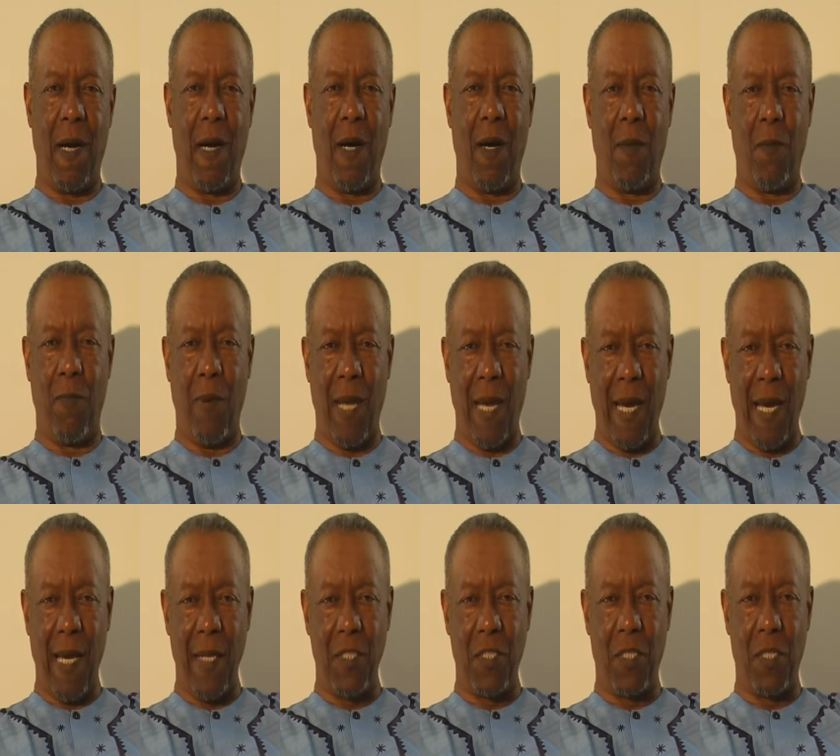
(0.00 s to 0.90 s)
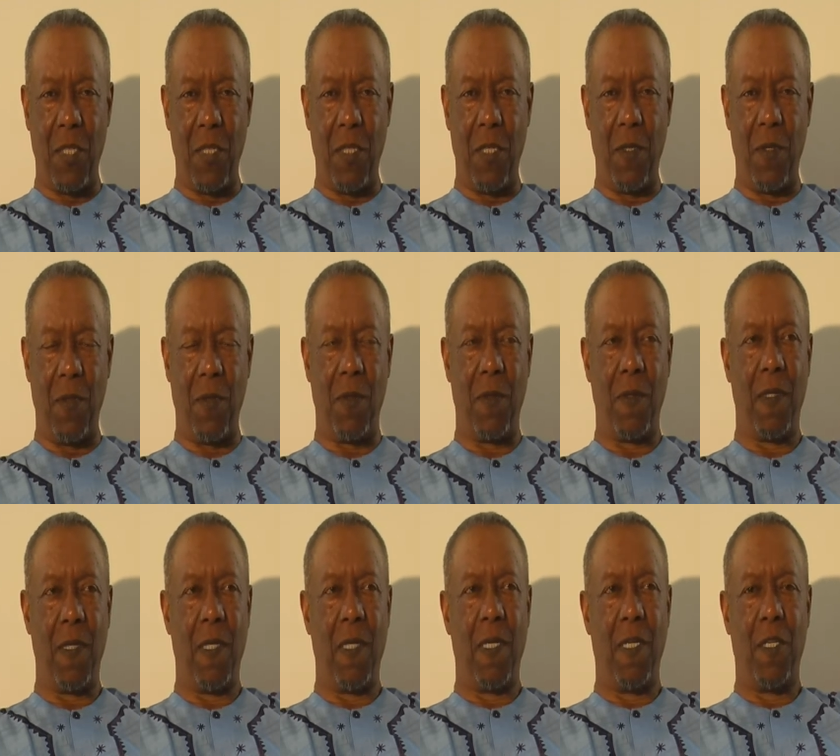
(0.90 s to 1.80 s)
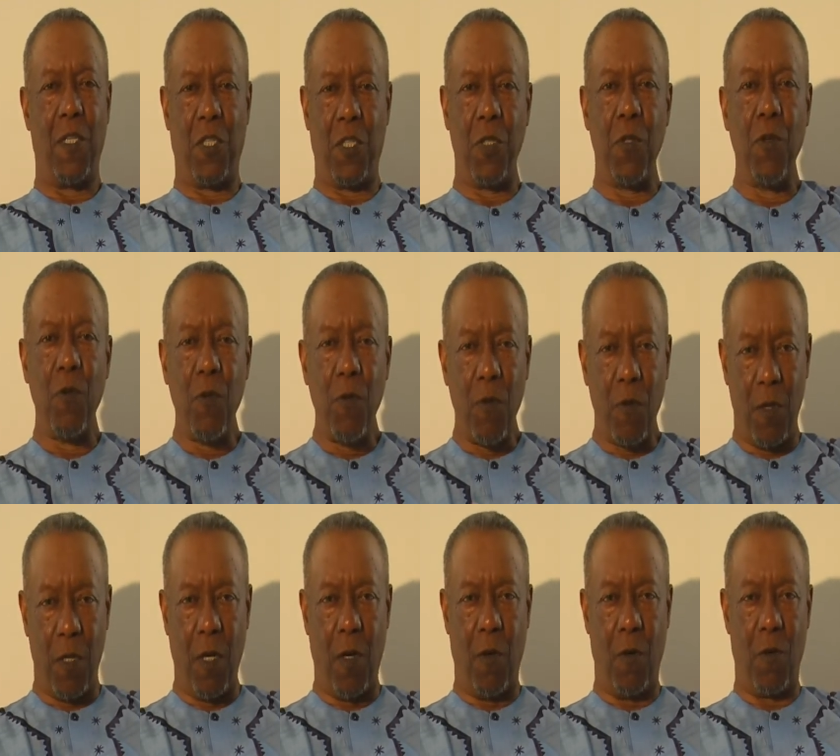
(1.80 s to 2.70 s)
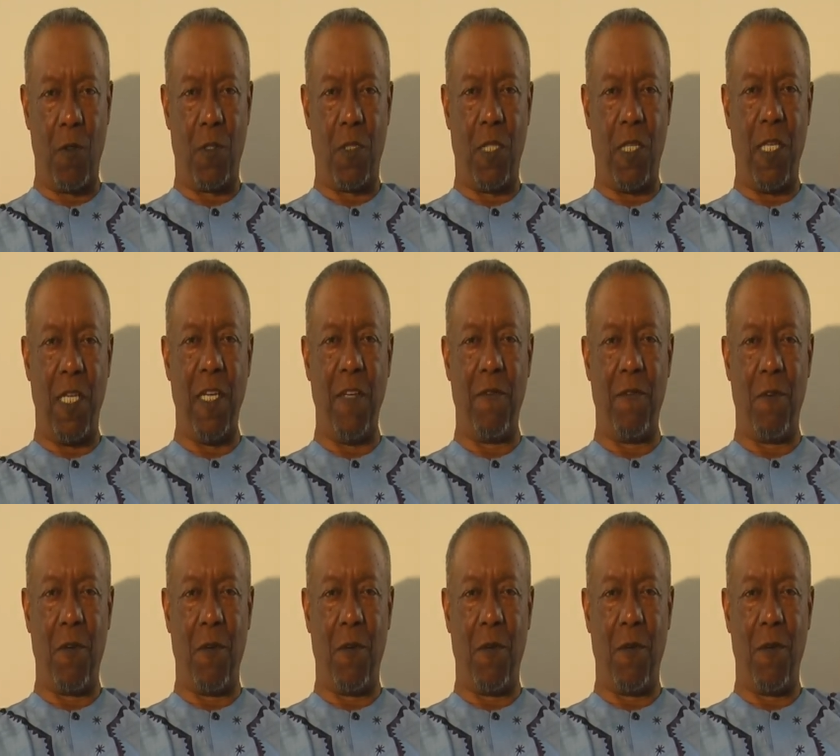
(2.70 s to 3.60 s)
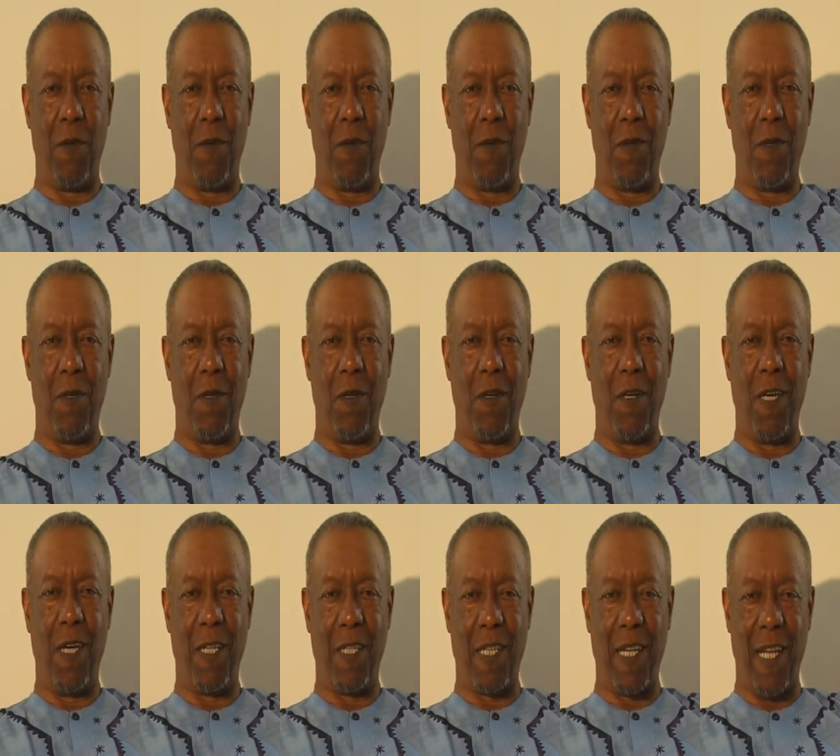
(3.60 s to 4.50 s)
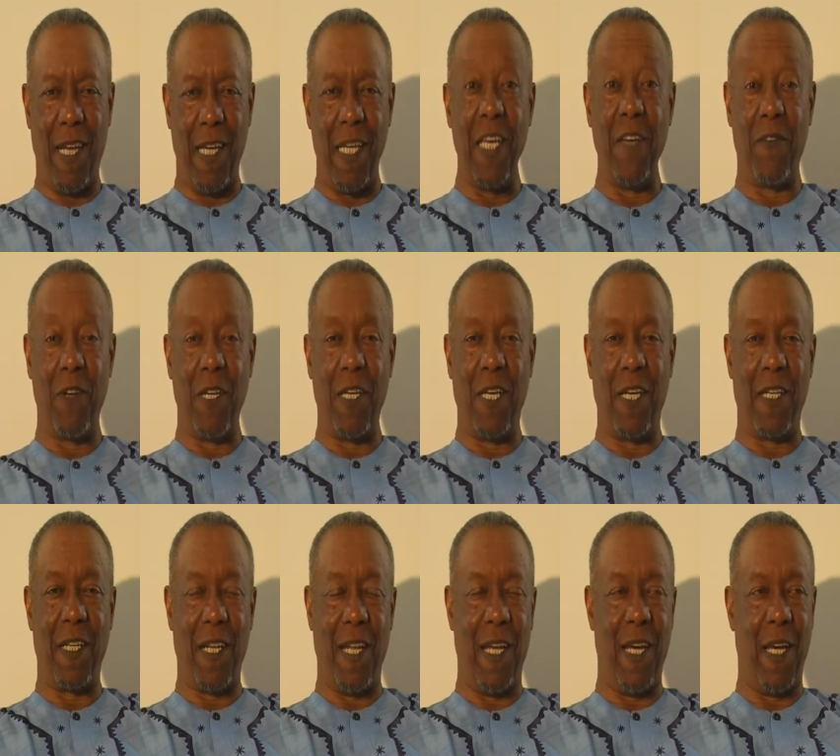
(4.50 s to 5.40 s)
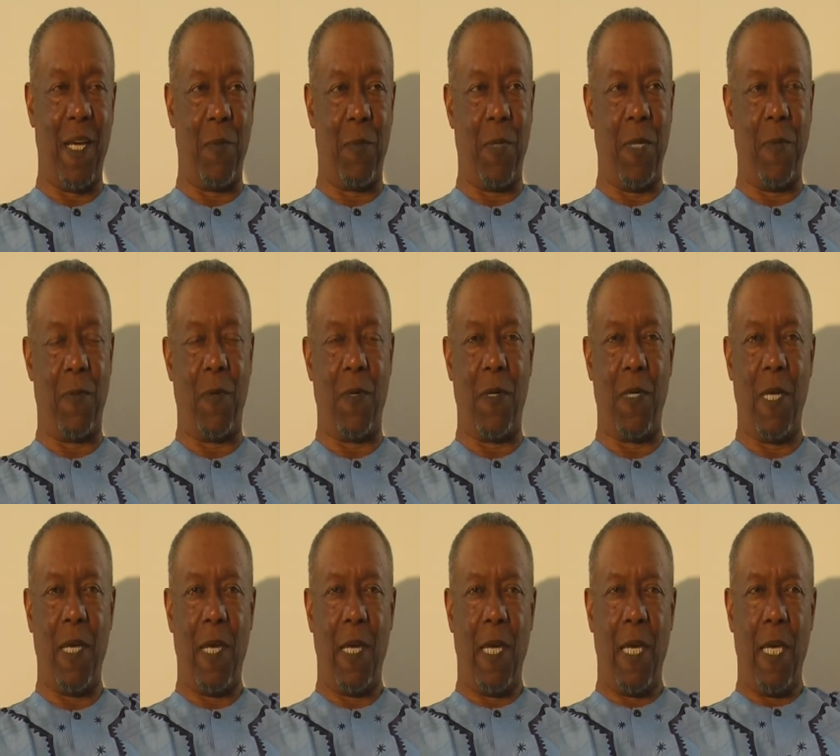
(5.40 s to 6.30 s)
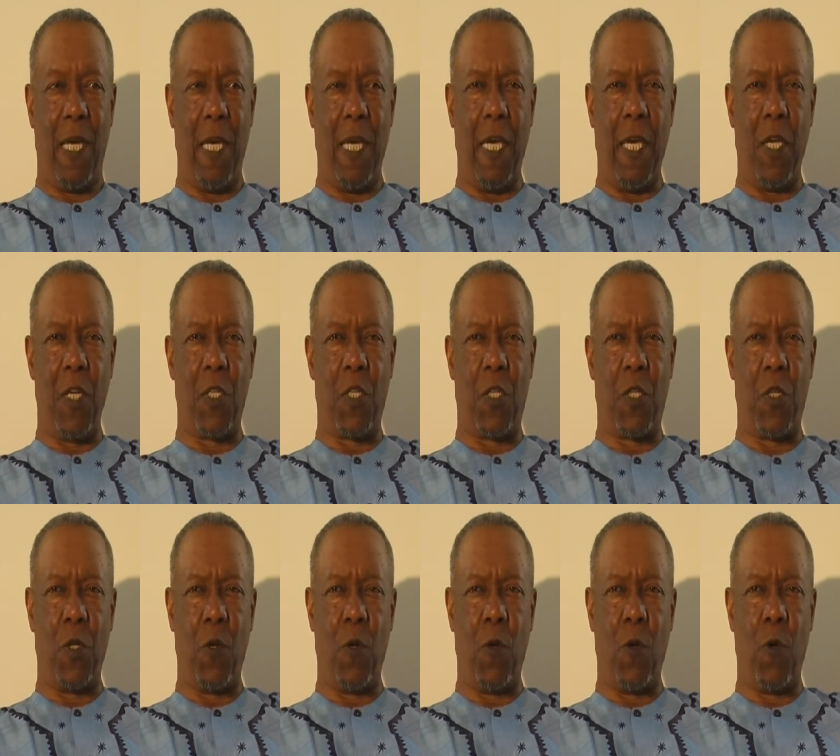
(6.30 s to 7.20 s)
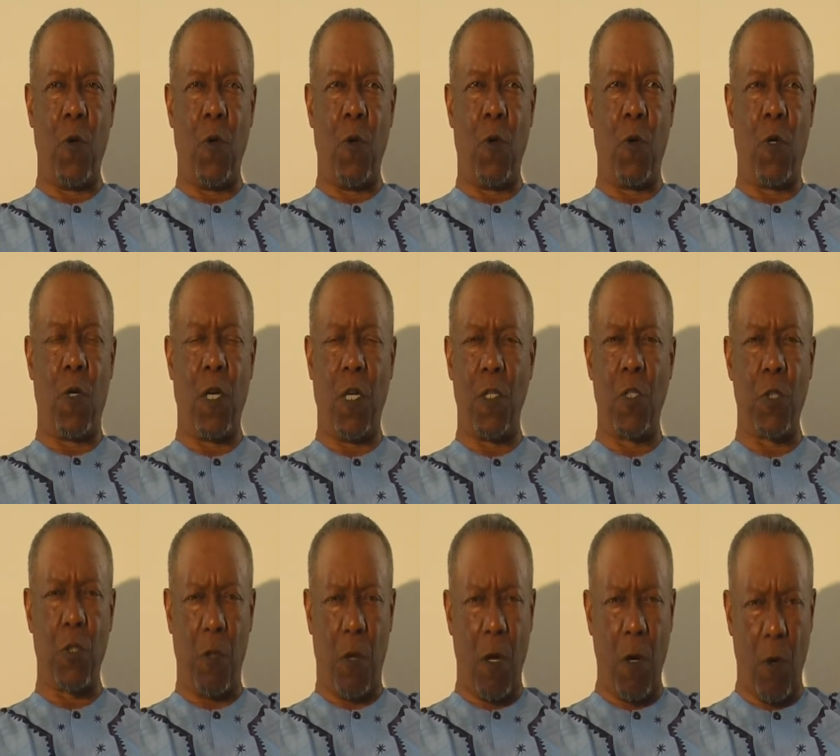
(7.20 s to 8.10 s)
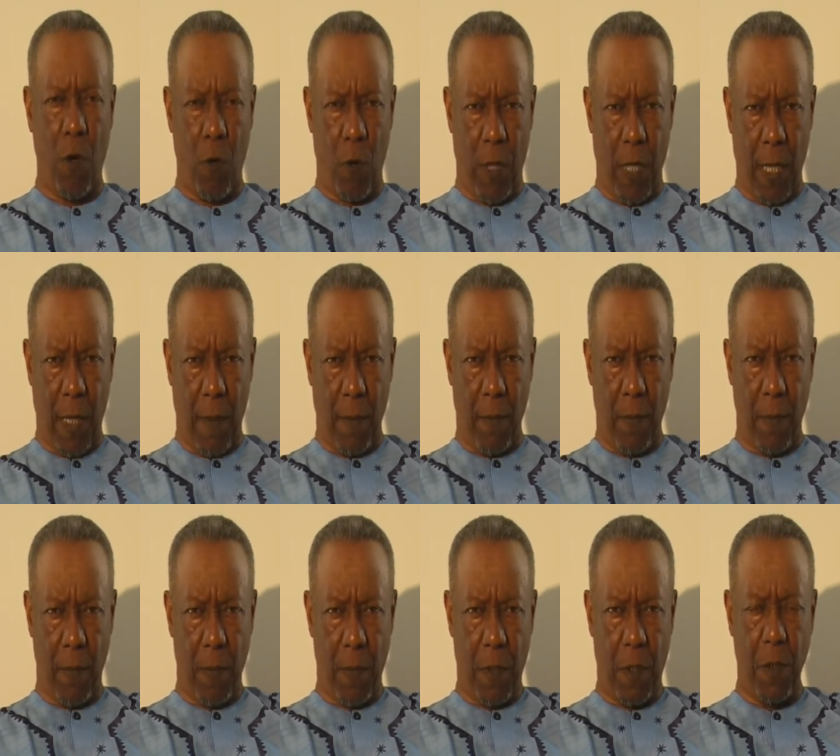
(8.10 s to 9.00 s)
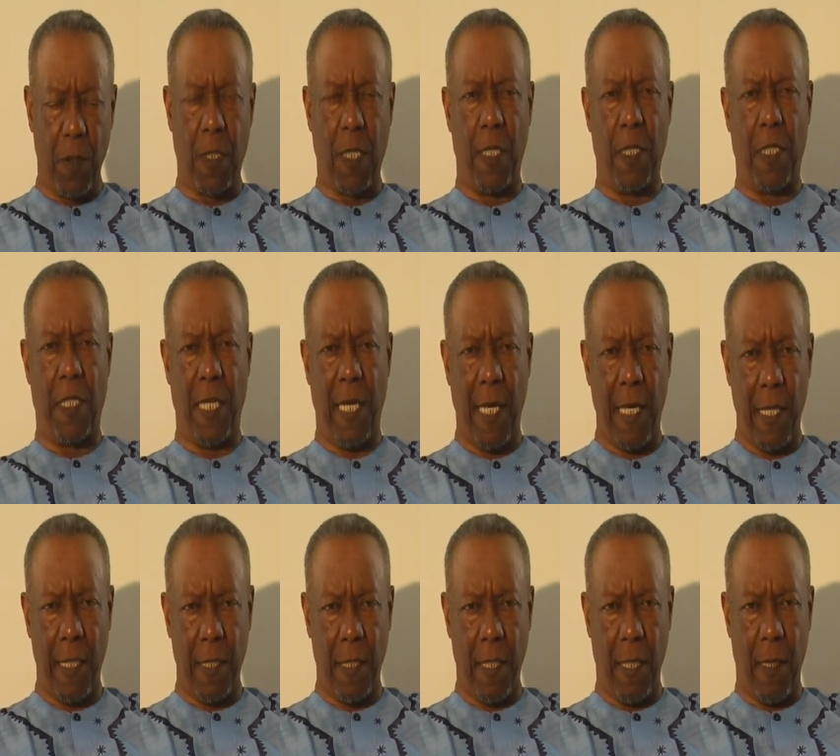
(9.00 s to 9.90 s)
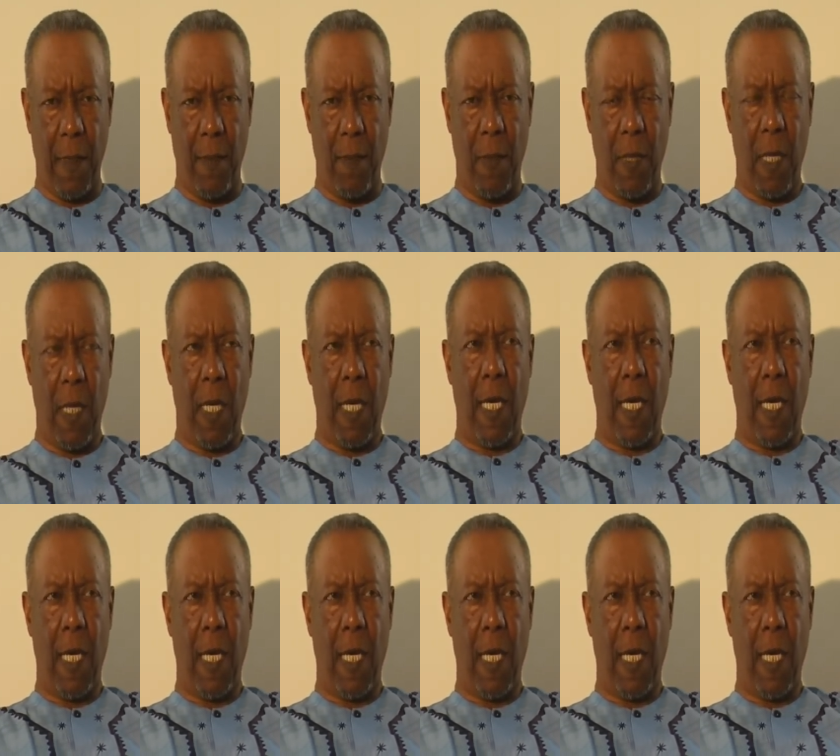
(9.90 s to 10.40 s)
are obliged to do to those evil, incli evilly inclined people is to control them to contain them